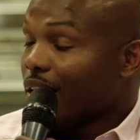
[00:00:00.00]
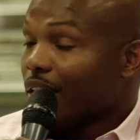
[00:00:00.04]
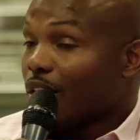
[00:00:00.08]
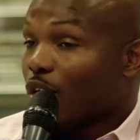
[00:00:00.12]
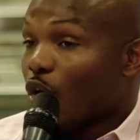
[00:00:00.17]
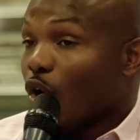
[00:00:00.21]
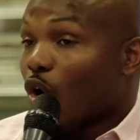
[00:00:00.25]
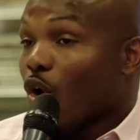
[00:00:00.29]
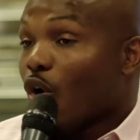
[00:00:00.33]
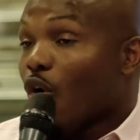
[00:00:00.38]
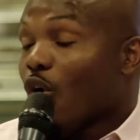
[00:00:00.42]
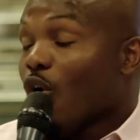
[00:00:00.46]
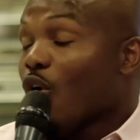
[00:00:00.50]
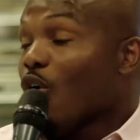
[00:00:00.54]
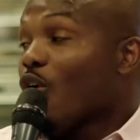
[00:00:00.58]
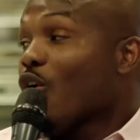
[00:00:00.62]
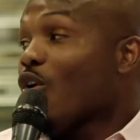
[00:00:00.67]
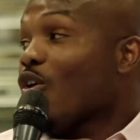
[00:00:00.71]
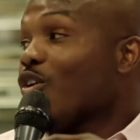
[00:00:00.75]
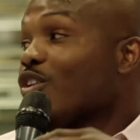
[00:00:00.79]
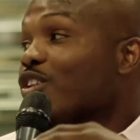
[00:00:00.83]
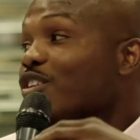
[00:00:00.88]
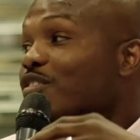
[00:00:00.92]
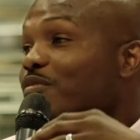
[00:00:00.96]
and
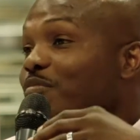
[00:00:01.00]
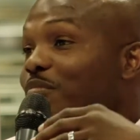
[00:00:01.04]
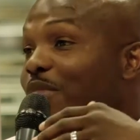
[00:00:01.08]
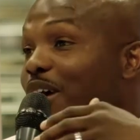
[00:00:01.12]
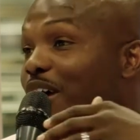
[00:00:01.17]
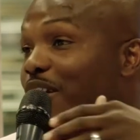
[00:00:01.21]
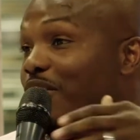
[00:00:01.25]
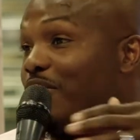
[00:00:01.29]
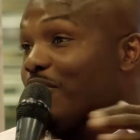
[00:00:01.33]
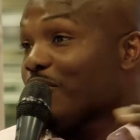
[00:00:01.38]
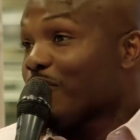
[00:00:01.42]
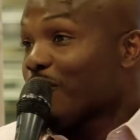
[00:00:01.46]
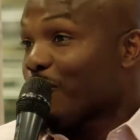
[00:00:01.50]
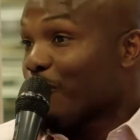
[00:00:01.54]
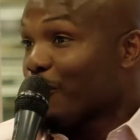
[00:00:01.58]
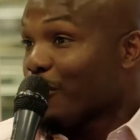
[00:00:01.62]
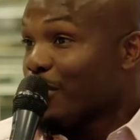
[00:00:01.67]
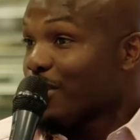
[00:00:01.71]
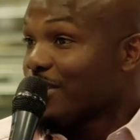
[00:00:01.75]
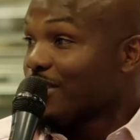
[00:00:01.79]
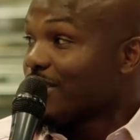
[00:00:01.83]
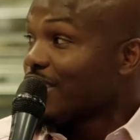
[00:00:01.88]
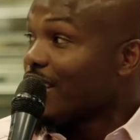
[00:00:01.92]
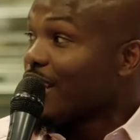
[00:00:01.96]
all of my
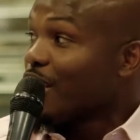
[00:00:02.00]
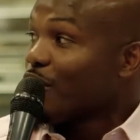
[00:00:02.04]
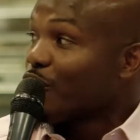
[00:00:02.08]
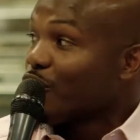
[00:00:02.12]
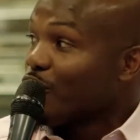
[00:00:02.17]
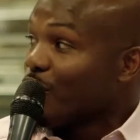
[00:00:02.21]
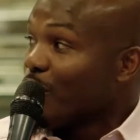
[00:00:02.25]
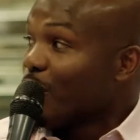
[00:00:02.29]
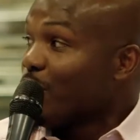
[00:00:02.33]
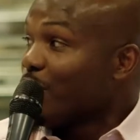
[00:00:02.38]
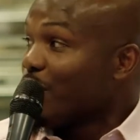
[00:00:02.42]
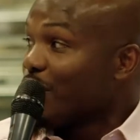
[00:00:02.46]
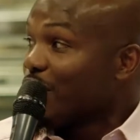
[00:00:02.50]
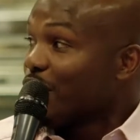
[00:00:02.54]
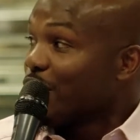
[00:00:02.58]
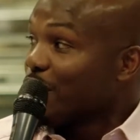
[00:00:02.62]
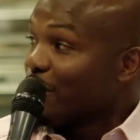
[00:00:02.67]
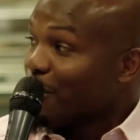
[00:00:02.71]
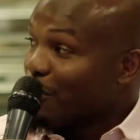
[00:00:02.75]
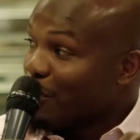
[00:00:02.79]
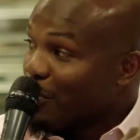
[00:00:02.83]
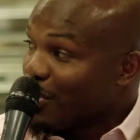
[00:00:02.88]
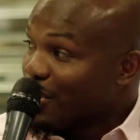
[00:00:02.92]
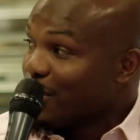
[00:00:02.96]
friends that I grew up
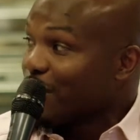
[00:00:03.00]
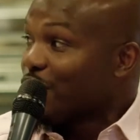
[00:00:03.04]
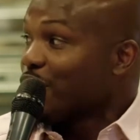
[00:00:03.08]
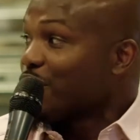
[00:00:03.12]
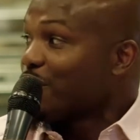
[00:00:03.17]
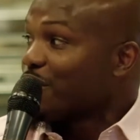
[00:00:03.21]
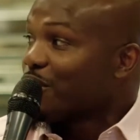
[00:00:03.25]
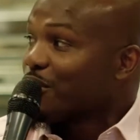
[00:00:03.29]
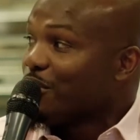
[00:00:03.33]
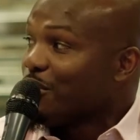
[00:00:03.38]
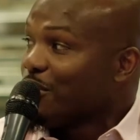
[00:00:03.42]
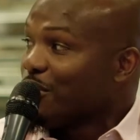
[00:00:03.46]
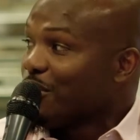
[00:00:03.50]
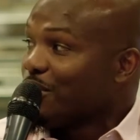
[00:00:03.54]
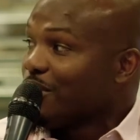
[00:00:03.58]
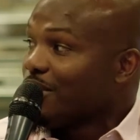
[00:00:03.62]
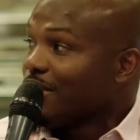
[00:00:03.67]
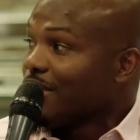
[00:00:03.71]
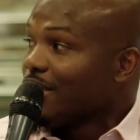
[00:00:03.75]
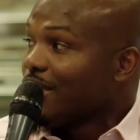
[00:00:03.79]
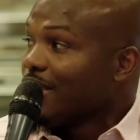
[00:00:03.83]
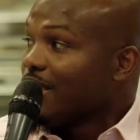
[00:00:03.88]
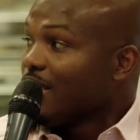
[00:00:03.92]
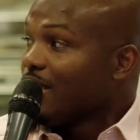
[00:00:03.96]
with went to this
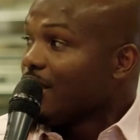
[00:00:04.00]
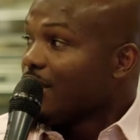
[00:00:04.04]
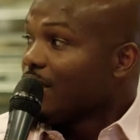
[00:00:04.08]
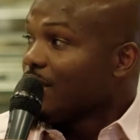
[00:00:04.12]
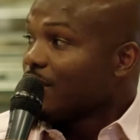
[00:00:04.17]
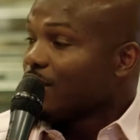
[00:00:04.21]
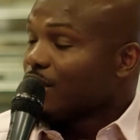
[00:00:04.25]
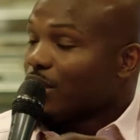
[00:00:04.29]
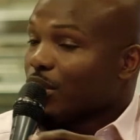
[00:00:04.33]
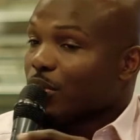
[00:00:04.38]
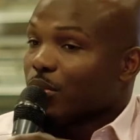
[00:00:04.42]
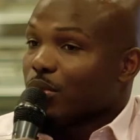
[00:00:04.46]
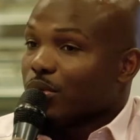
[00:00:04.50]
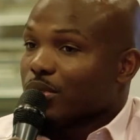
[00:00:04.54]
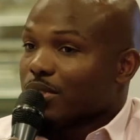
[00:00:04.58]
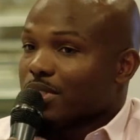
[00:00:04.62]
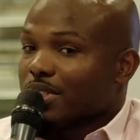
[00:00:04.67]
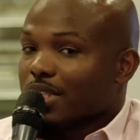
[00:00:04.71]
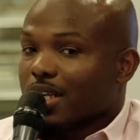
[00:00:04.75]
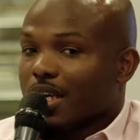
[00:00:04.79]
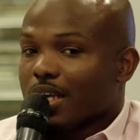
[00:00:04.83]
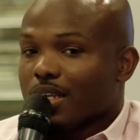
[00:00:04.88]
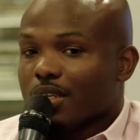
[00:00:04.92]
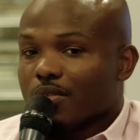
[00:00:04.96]
school. So it
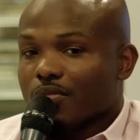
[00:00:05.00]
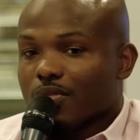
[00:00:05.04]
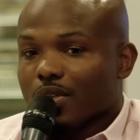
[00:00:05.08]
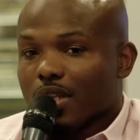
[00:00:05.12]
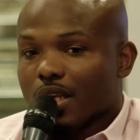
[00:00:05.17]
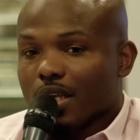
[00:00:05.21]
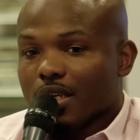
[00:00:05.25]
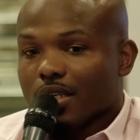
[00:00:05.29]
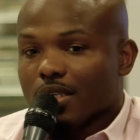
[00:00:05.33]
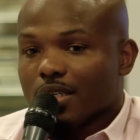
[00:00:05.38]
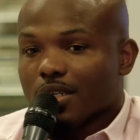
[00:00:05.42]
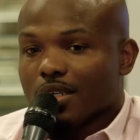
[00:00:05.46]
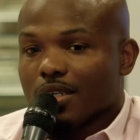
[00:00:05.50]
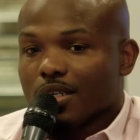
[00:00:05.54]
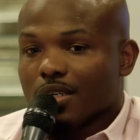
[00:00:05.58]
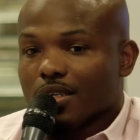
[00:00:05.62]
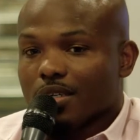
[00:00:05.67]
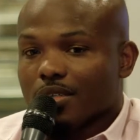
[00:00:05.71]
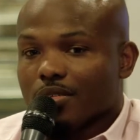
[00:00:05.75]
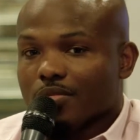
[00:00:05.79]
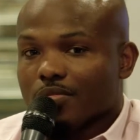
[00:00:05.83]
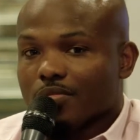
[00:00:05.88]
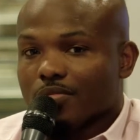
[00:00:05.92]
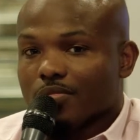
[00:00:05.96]
was kind of like,
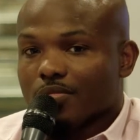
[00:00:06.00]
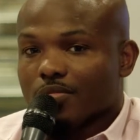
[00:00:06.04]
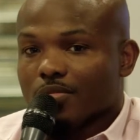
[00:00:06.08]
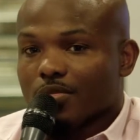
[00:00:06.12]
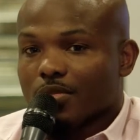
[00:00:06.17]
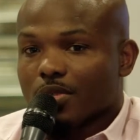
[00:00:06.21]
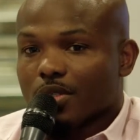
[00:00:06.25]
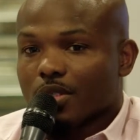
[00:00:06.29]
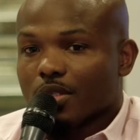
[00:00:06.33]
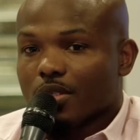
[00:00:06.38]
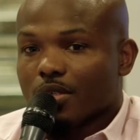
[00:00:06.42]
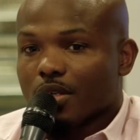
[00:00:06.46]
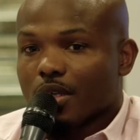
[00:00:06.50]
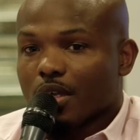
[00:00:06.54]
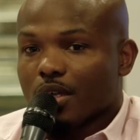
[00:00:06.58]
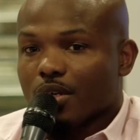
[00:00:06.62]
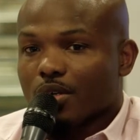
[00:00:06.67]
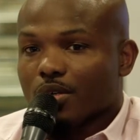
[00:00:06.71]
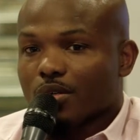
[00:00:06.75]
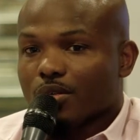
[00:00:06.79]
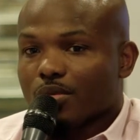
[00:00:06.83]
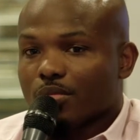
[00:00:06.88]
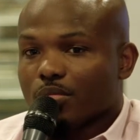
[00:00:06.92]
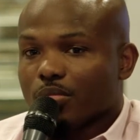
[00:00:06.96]
uh,
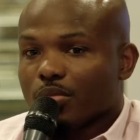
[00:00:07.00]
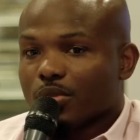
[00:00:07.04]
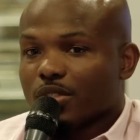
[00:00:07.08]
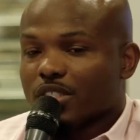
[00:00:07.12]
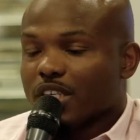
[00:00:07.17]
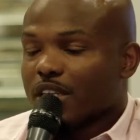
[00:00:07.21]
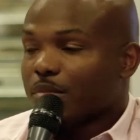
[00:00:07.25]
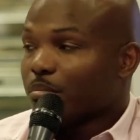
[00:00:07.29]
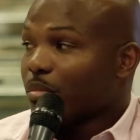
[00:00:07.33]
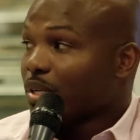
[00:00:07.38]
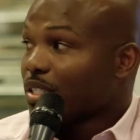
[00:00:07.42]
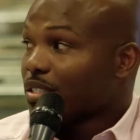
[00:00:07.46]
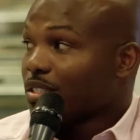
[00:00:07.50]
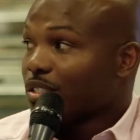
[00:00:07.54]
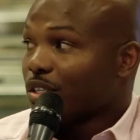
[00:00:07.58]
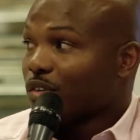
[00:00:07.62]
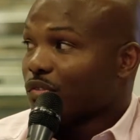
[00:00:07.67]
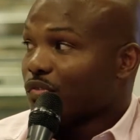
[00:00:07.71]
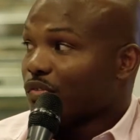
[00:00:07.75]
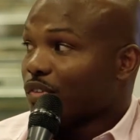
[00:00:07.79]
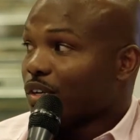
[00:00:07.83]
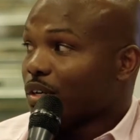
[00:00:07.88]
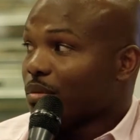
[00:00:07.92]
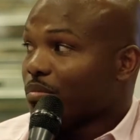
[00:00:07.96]
I don't know, setting
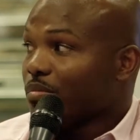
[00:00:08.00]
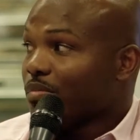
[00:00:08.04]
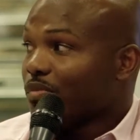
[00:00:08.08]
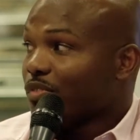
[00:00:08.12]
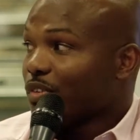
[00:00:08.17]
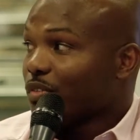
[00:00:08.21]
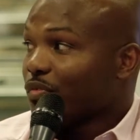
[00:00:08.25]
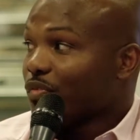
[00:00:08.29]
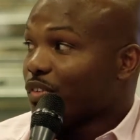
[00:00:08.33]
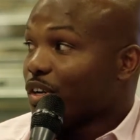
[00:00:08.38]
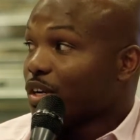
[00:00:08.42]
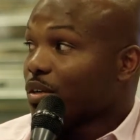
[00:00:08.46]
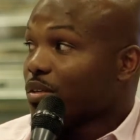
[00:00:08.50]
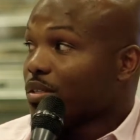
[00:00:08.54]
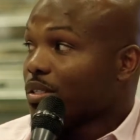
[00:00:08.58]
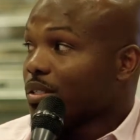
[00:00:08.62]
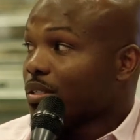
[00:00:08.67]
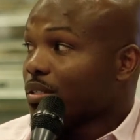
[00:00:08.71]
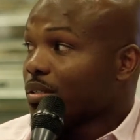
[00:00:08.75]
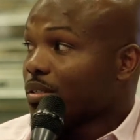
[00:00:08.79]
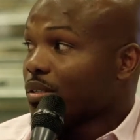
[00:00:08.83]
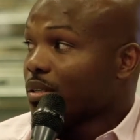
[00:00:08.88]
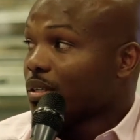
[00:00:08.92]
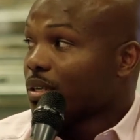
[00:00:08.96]
myself up for
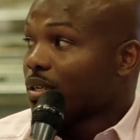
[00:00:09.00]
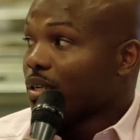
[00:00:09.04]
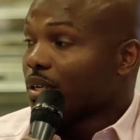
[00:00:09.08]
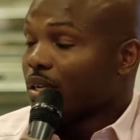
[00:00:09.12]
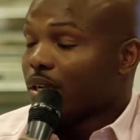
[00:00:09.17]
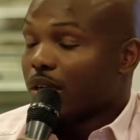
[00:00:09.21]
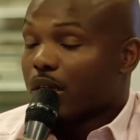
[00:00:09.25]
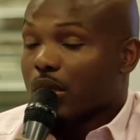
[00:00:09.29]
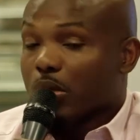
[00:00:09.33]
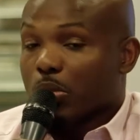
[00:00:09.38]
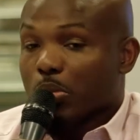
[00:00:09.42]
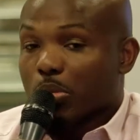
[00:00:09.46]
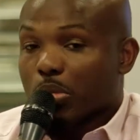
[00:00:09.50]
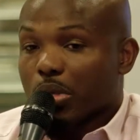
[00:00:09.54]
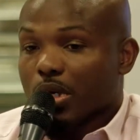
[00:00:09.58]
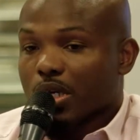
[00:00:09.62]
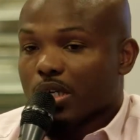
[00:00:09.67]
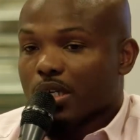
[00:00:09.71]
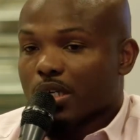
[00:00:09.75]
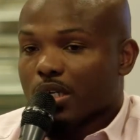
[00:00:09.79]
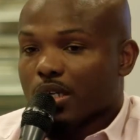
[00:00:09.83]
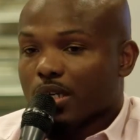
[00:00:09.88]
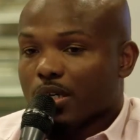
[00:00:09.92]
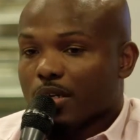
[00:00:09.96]
failure.
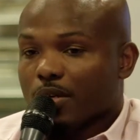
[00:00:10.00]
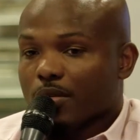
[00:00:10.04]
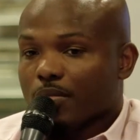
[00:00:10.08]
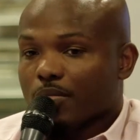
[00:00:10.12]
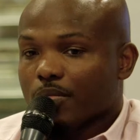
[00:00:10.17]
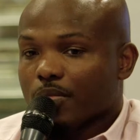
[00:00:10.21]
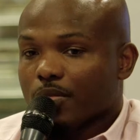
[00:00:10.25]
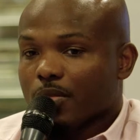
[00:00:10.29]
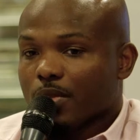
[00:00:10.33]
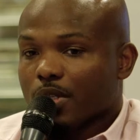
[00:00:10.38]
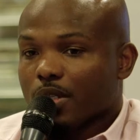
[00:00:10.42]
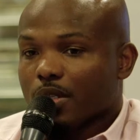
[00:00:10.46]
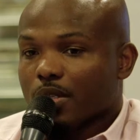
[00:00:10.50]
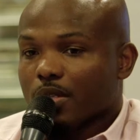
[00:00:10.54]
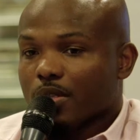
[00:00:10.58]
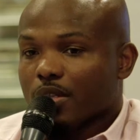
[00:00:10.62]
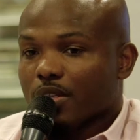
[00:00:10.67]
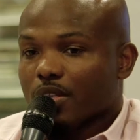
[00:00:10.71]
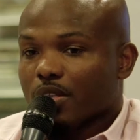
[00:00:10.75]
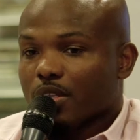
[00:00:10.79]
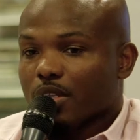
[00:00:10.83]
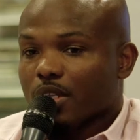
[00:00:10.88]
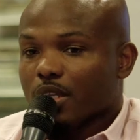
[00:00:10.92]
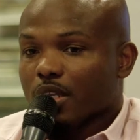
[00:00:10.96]
But um,
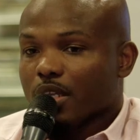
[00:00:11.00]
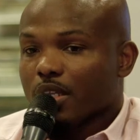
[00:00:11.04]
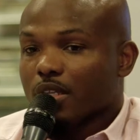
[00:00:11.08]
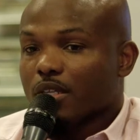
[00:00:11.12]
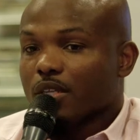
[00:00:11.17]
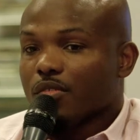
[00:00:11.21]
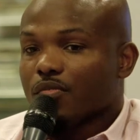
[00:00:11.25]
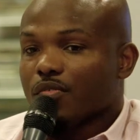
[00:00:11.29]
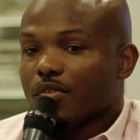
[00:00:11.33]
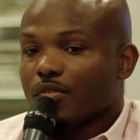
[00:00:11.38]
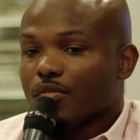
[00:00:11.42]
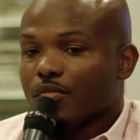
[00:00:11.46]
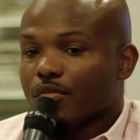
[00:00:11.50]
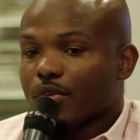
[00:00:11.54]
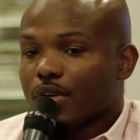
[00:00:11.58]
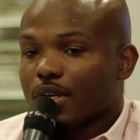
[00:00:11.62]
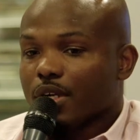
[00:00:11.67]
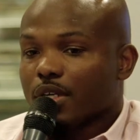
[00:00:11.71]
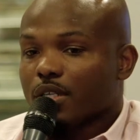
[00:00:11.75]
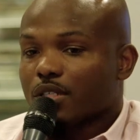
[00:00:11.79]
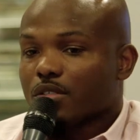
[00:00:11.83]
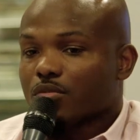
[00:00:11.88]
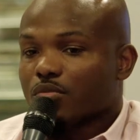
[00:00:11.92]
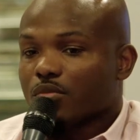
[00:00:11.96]
the end of fifth
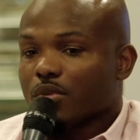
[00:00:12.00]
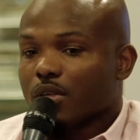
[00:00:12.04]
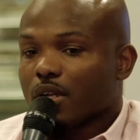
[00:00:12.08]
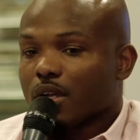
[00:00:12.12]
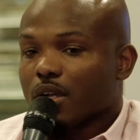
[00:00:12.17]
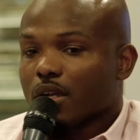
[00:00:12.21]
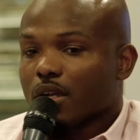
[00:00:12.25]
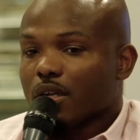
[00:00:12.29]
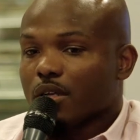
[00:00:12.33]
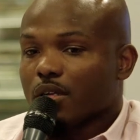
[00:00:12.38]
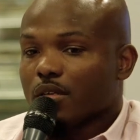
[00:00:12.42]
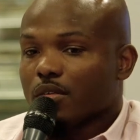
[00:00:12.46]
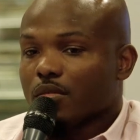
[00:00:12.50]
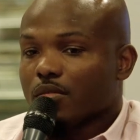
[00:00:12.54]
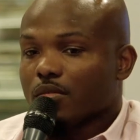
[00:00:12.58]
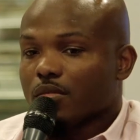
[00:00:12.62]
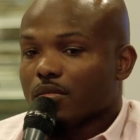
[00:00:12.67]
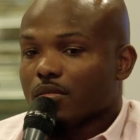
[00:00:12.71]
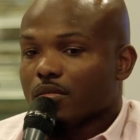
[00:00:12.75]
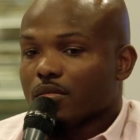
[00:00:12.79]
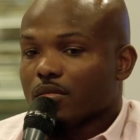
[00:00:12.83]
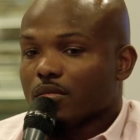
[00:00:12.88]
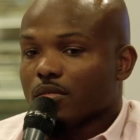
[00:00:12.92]
grade is when I